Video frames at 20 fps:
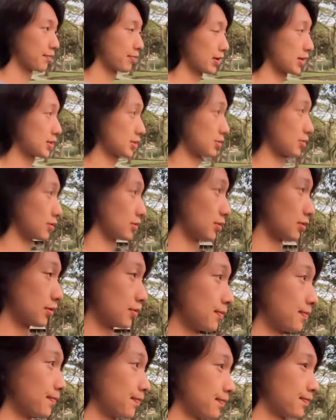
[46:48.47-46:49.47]
compared to
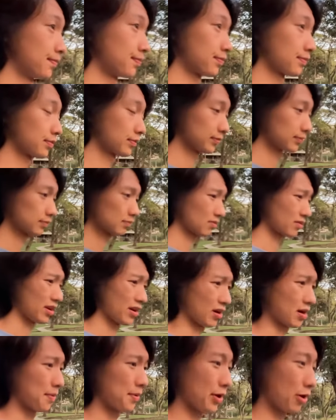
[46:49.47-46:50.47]

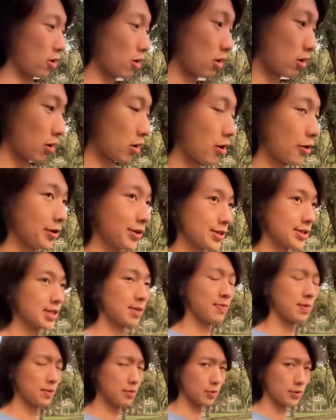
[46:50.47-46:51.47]
compared to Hong Kong, you can see
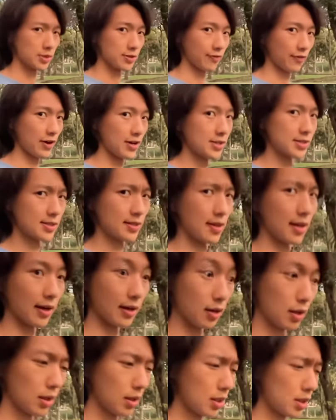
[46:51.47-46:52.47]
people's face like
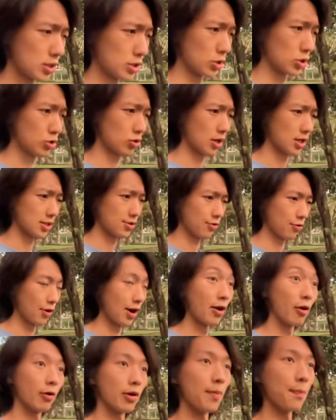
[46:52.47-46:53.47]
so stressful
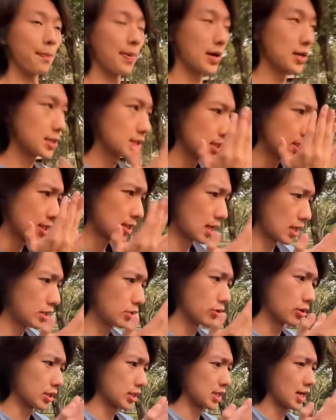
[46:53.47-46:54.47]
and on the bus to study
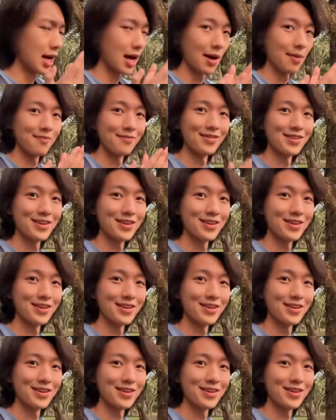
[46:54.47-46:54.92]
all the time.